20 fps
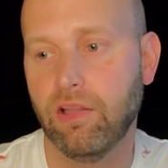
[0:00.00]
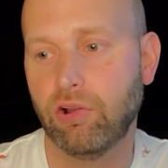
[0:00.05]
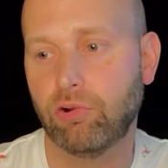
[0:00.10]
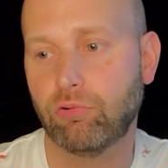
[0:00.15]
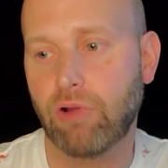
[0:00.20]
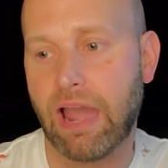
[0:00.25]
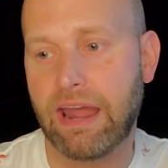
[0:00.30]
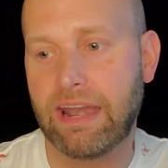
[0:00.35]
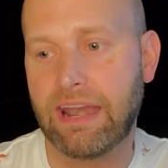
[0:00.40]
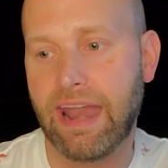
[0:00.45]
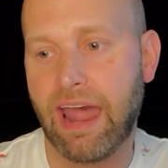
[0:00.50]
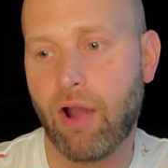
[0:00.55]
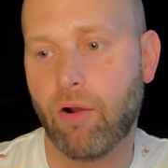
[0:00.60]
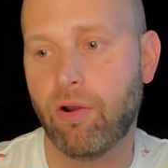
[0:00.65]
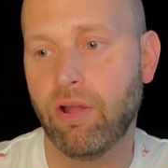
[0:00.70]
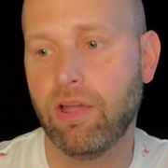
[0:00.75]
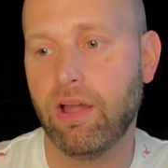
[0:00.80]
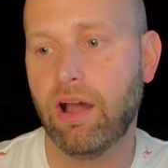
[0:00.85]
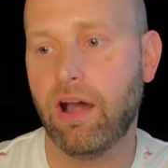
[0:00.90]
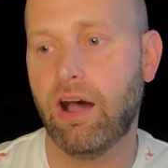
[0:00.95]
Ride it
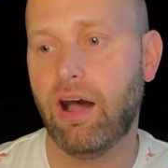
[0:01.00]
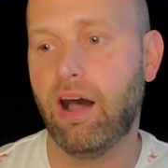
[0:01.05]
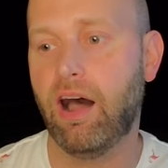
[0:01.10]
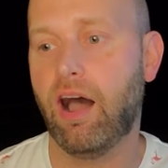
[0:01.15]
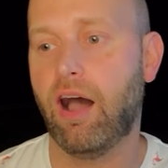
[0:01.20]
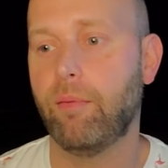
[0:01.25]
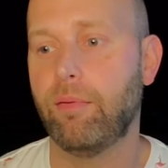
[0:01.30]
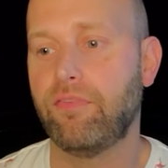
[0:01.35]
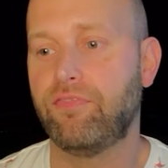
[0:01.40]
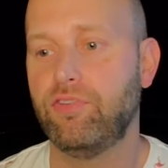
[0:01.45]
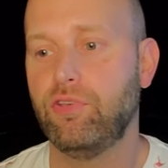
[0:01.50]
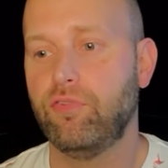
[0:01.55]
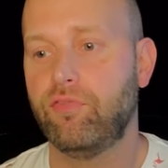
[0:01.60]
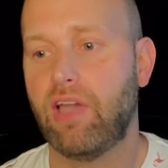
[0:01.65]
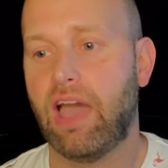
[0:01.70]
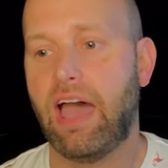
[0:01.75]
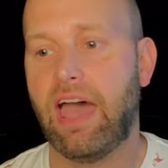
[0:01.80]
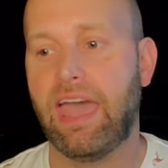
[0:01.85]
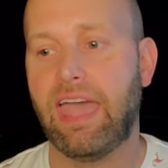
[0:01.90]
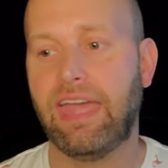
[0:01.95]
out. Uh, if you've
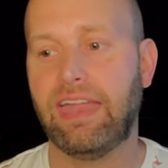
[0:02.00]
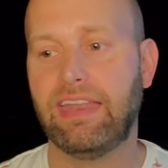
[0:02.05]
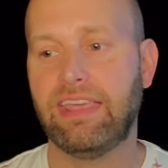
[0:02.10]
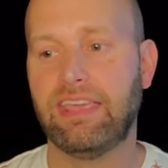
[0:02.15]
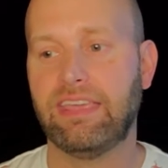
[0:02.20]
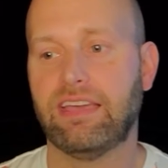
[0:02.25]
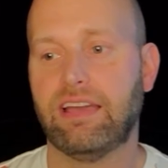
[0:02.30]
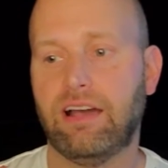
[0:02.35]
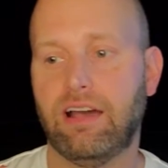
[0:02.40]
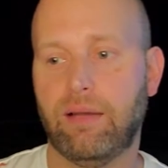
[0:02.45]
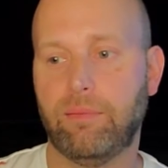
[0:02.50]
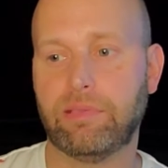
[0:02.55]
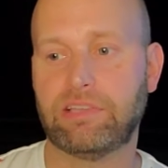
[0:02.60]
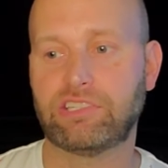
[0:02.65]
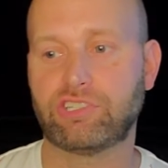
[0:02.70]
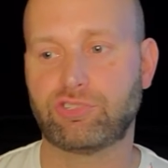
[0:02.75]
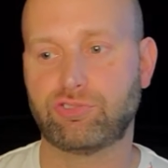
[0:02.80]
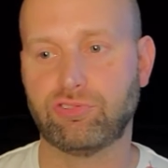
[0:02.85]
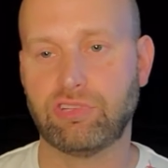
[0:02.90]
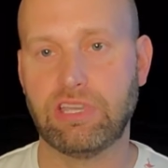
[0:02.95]
got any um,
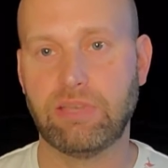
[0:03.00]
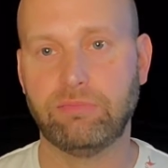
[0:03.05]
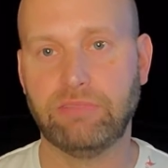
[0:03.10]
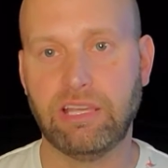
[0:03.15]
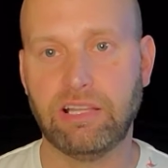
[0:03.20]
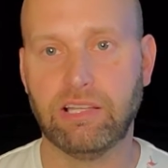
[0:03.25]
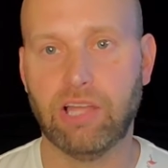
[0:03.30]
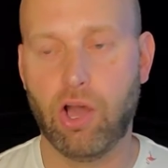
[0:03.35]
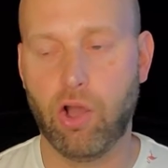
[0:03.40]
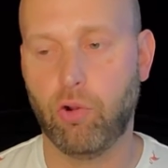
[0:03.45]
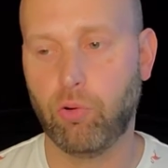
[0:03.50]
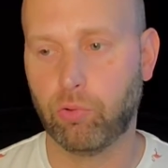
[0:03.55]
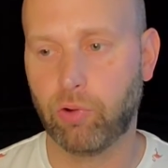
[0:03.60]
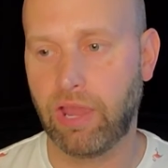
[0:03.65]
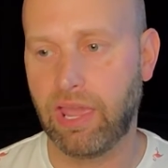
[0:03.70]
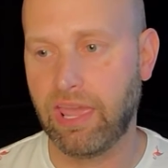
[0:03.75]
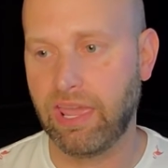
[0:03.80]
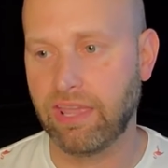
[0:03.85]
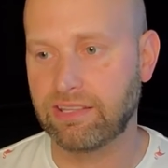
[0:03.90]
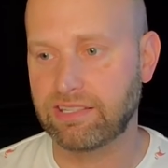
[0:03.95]
extremely low
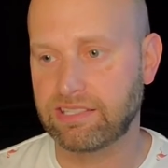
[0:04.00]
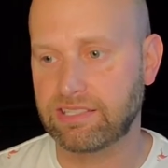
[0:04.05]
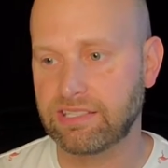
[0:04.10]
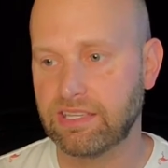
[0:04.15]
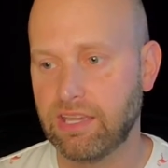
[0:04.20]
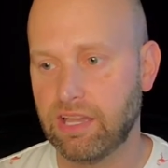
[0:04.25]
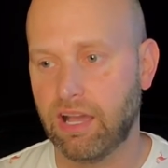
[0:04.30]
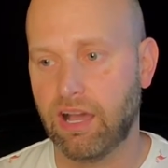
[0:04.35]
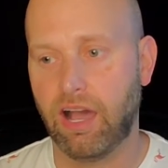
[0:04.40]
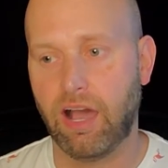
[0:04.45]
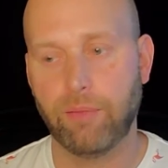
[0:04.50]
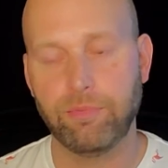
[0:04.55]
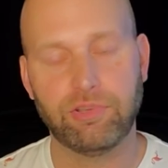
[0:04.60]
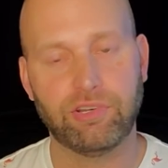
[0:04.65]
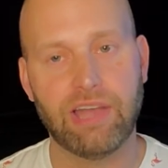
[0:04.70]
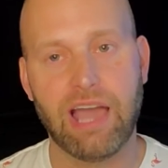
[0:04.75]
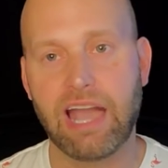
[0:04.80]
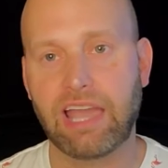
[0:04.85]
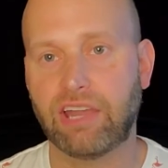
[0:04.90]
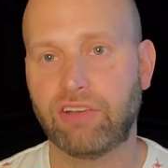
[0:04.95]
rates, um, you're
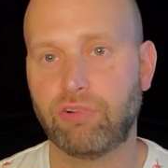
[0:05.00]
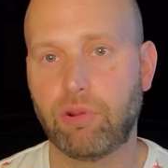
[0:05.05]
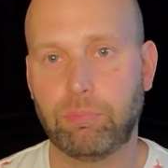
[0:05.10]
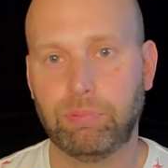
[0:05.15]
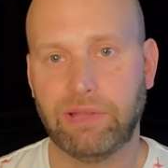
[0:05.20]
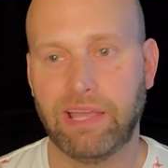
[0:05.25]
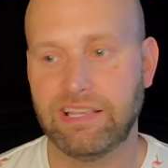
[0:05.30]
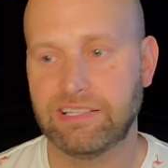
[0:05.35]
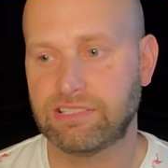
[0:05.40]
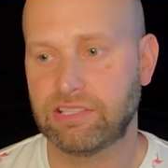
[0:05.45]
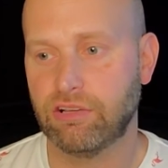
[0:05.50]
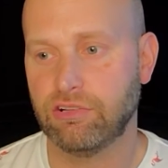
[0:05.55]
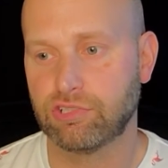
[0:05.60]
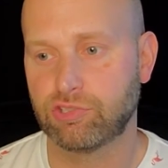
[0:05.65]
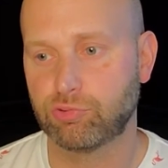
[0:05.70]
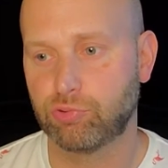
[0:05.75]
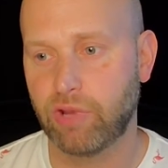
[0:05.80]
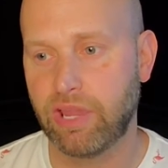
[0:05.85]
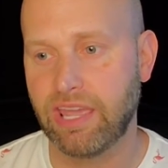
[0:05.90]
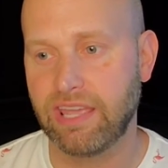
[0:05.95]
not going to replace
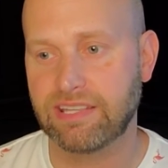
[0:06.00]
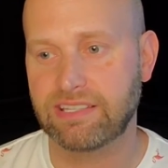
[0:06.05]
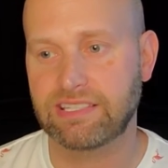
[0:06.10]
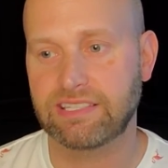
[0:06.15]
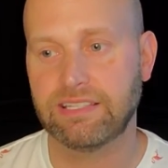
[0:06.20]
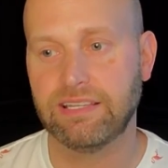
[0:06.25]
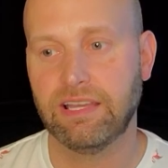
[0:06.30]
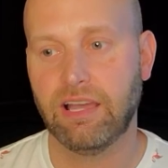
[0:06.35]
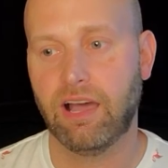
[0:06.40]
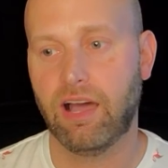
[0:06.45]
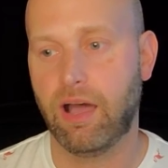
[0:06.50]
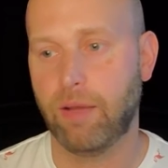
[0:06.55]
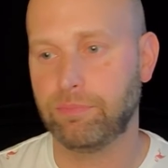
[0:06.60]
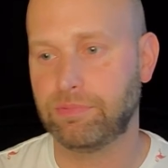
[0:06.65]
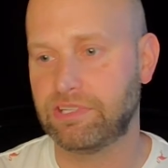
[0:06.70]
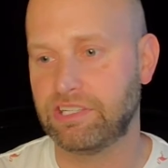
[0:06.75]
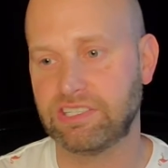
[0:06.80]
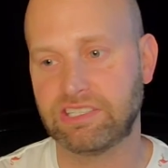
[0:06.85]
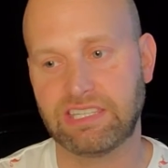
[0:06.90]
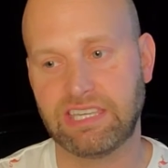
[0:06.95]
those rates um,
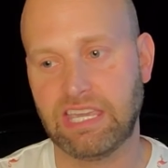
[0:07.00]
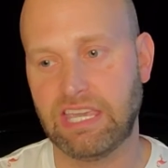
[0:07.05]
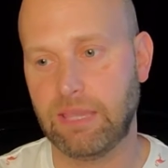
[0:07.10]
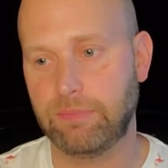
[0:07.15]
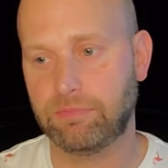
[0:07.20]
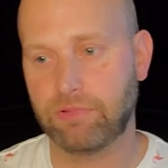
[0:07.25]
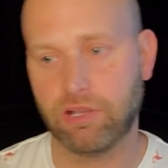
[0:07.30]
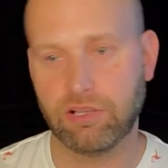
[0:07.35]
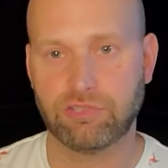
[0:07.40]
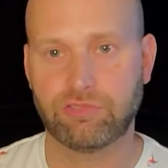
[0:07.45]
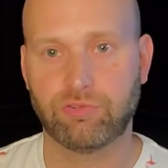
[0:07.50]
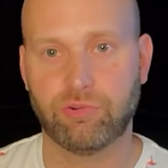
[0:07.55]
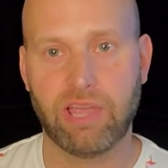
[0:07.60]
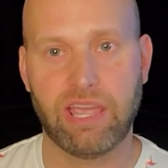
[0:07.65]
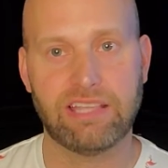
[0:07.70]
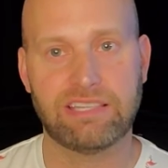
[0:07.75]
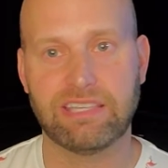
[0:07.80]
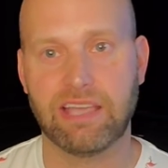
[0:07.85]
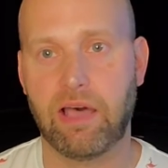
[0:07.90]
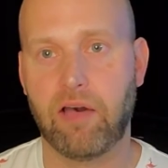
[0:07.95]
just keep those
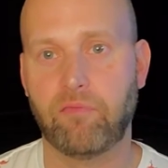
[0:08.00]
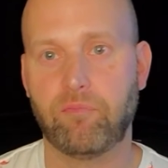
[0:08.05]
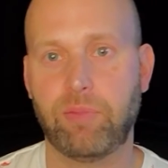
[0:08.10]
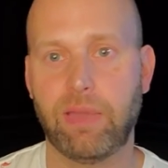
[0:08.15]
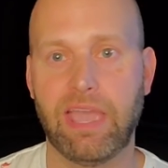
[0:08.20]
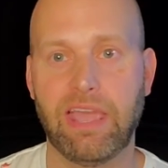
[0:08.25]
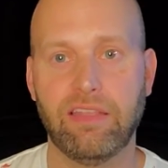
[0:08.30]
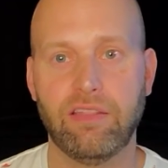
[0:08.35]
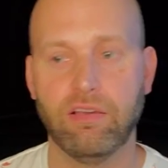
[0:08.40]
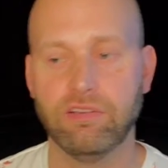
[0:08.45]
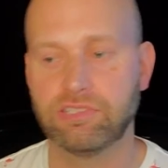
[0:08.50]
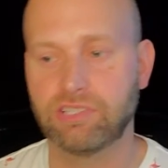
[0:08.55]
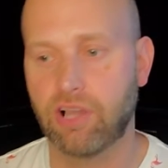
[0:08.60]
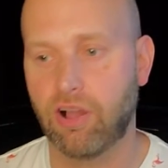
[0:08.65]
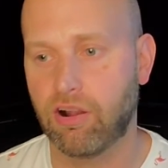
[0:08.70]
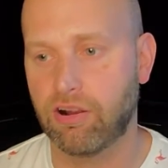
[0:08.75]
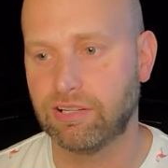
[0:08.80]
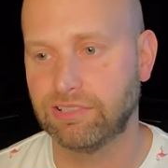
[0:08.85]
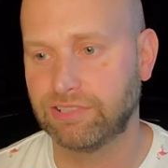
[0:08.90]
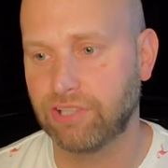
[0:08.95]
rates off, pay those
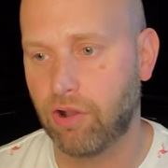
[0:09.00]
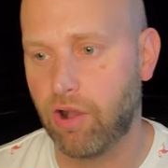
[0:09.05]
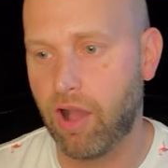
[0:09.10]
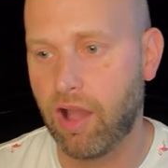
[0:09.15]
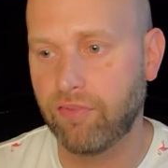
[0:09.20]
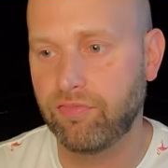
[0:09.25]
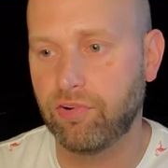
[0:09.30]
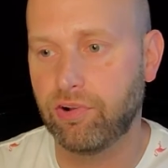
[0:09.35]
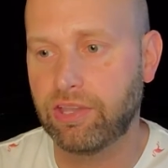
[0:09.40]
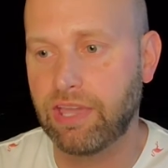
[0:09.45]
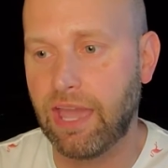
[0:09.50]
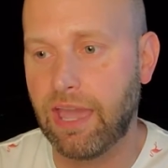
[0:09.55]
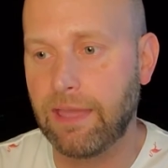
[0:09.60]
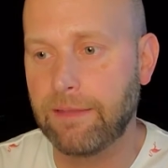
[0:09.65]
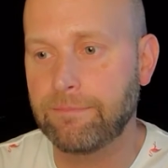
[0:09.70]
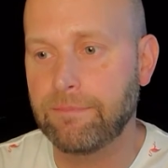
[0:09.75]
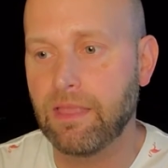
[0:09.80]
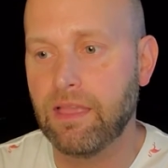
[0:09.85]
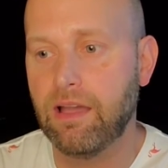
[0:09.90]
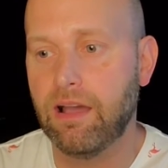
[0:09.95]
cars off,
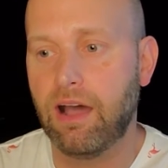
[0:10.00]
okay?